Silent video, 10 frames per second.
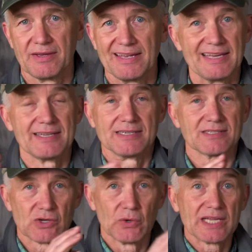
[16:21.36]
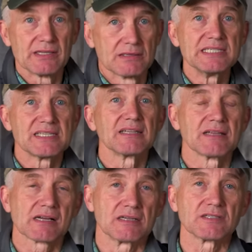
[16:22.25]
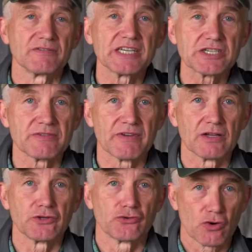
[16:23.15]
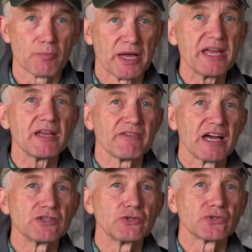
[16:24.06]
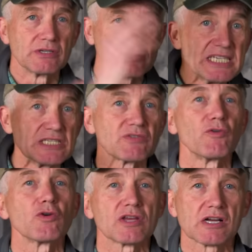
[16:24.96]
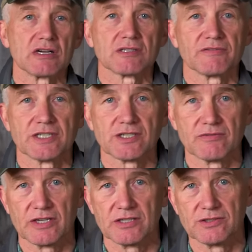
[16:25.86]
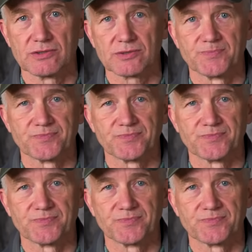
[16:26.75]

It is going and leasing the conservation values or paying values in a lease for the conservation values.